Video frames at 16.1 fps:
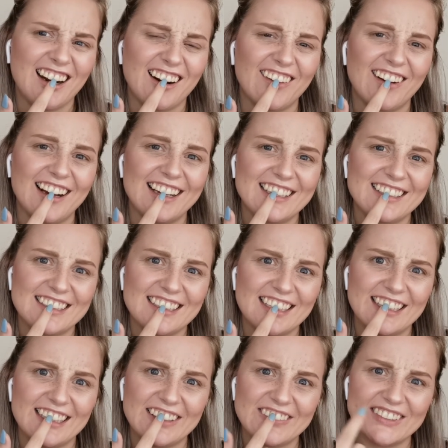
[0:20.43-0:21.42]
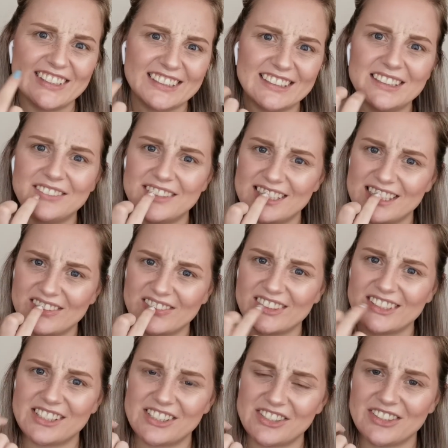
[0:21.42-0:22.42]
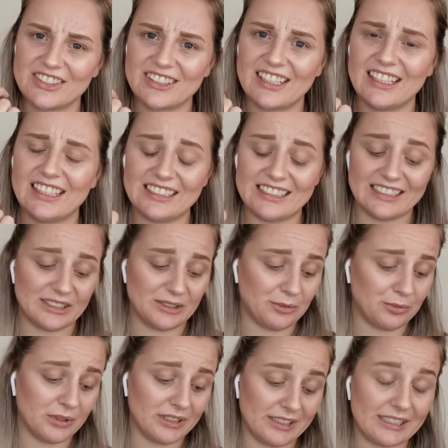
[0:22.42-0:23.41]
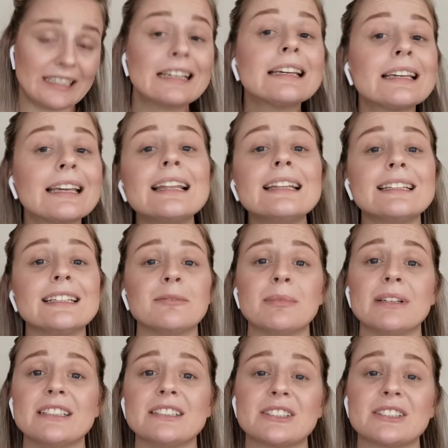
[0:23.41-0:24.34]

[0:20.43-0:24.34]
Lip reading: right in the middle of this front tooth, and it was killing me.